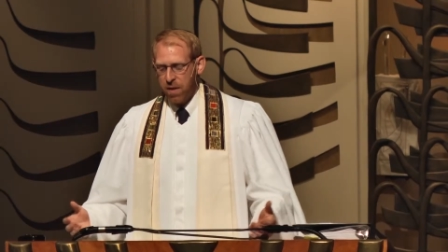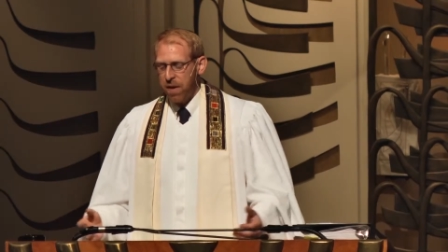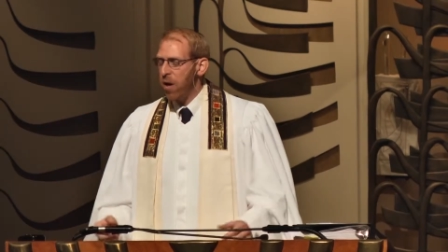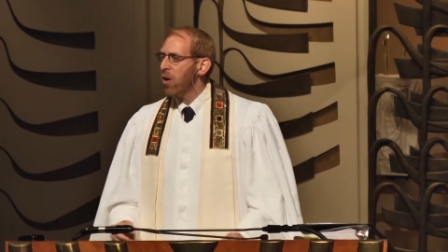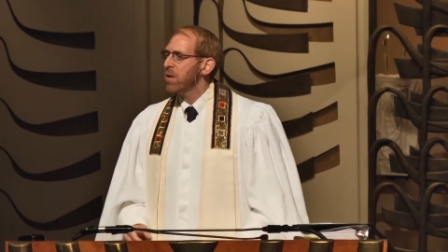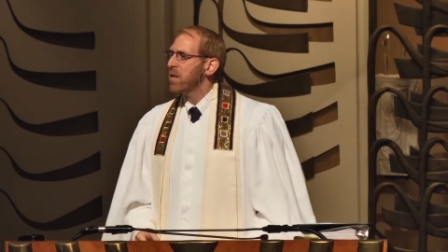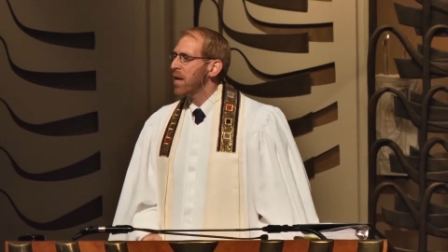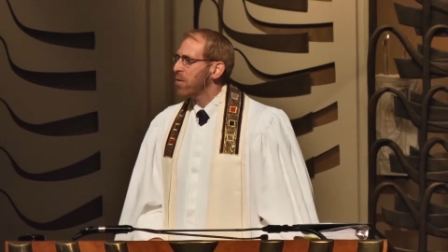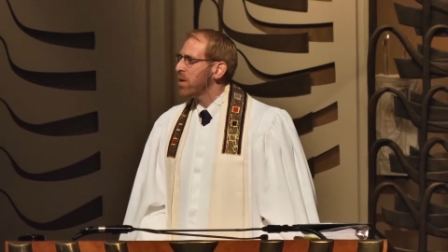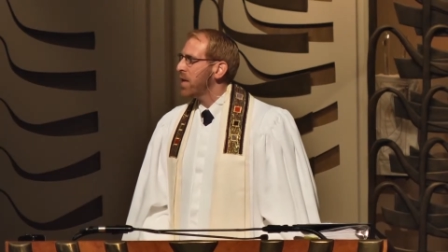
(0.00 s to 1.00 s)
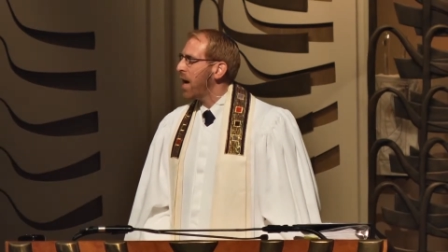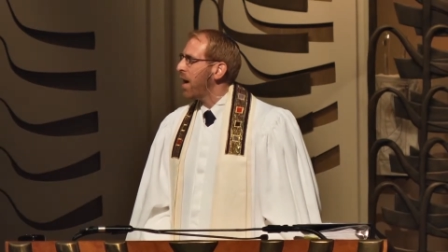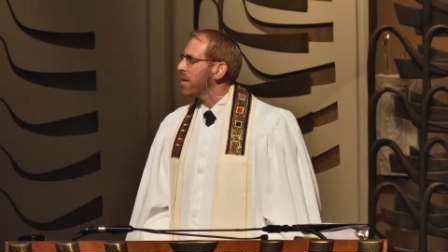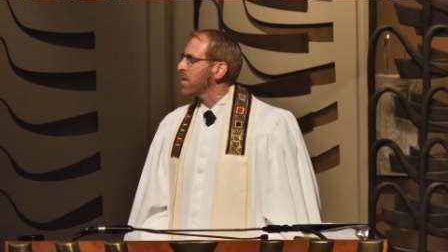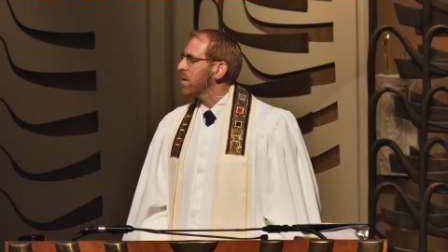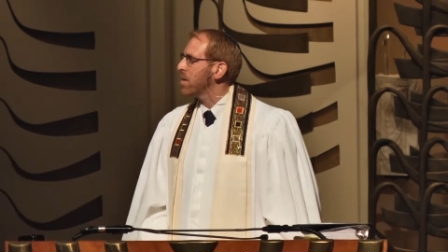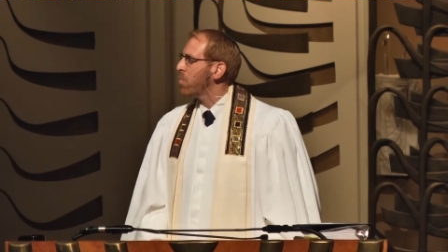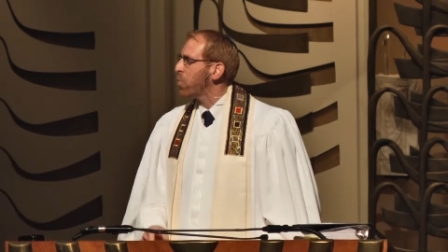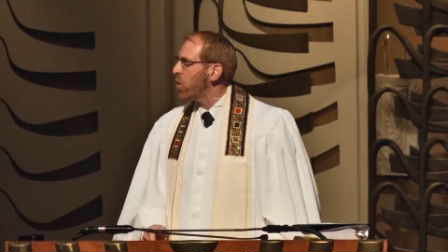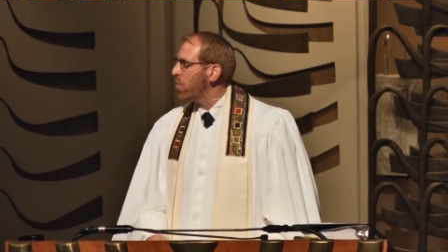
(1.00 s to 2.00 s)
and that our sacred task,
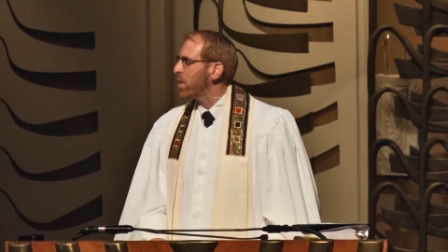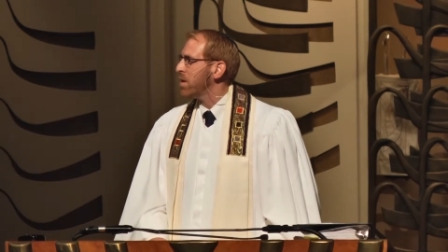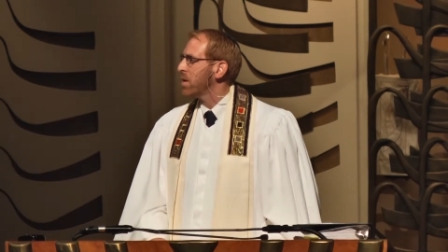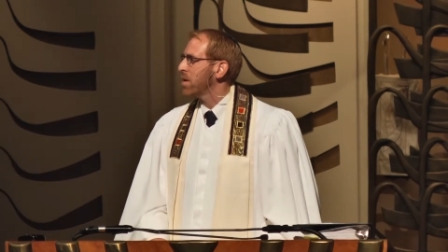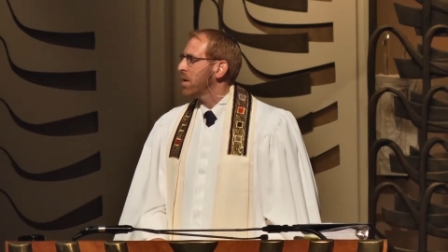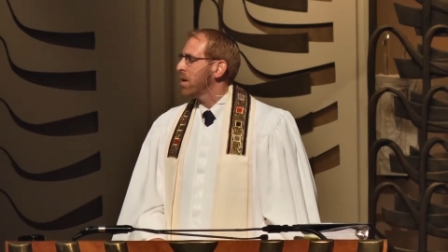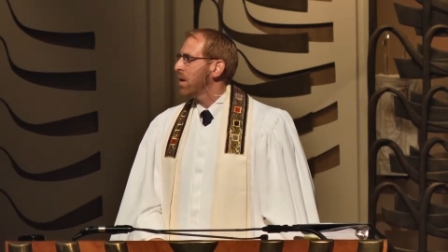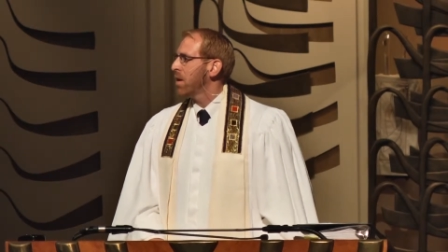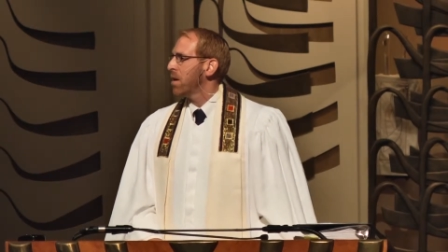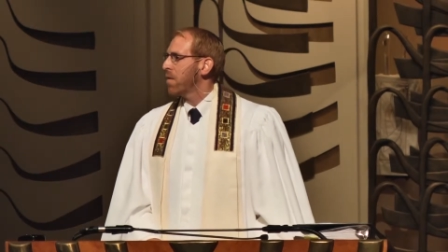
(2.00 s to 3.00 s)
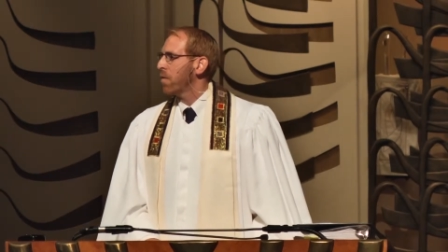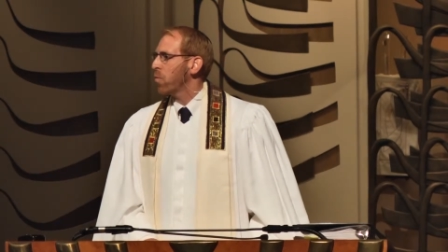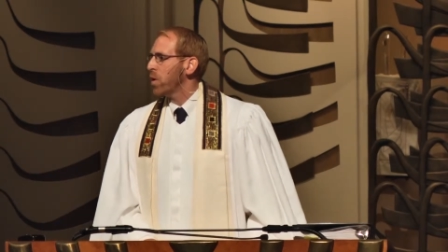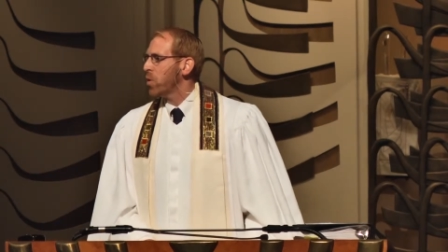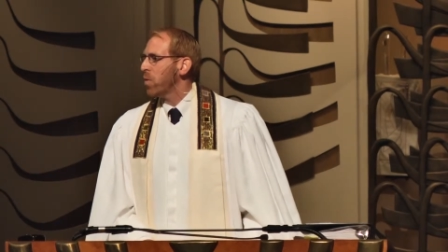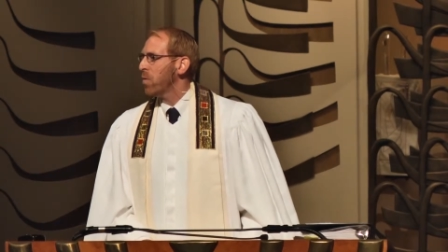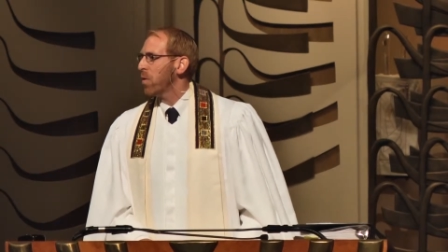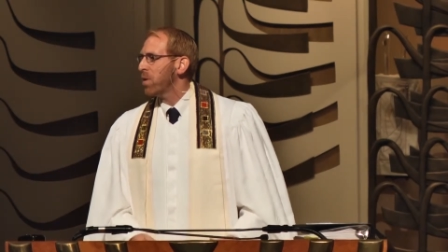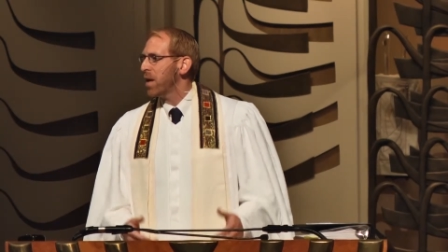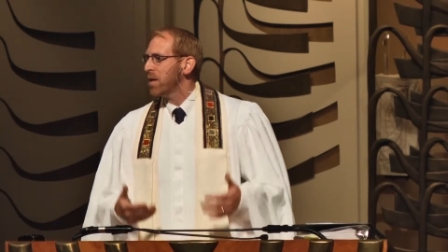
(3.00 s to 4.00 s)
the purpose for which we
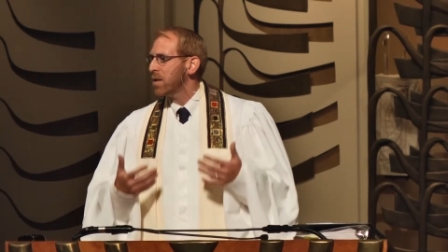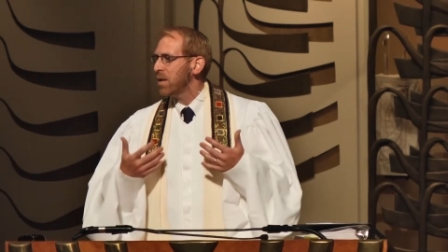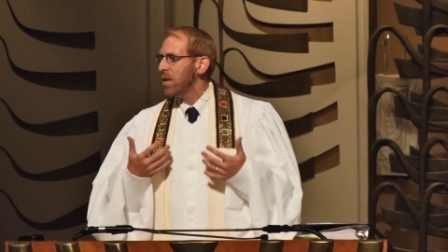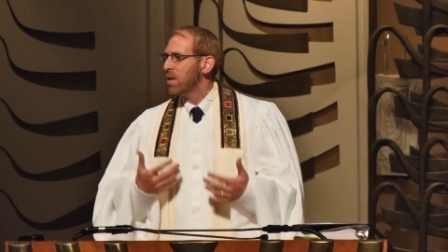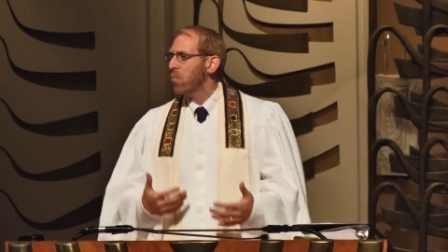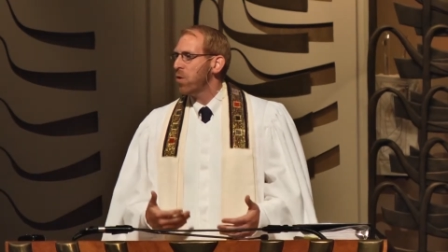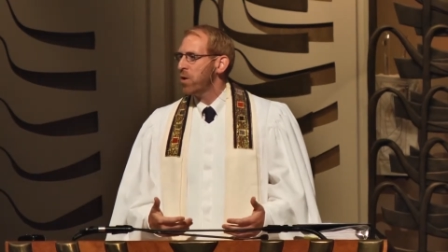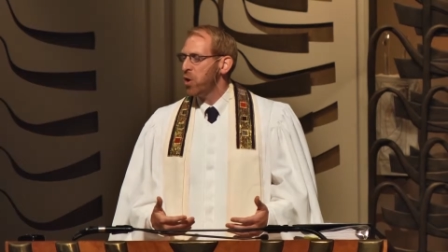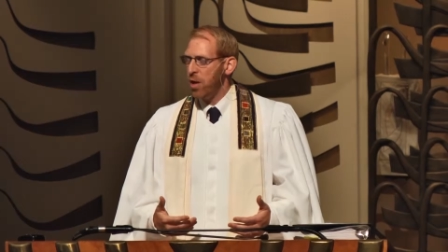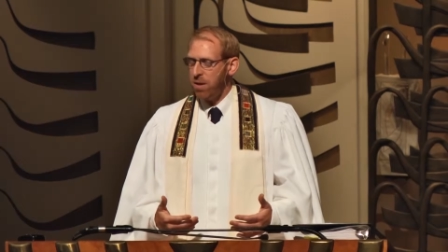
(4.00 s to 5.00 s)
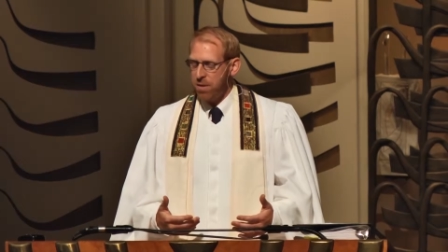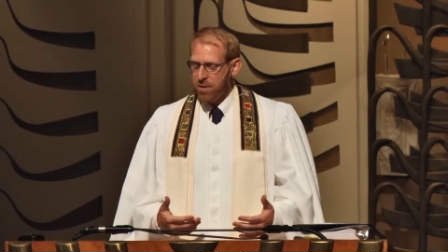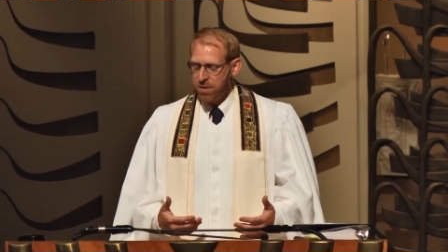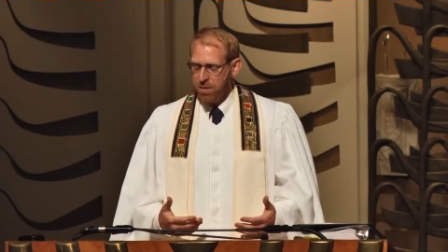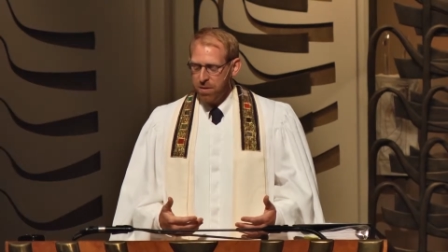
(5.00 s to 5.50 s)
were placed in these mortal shells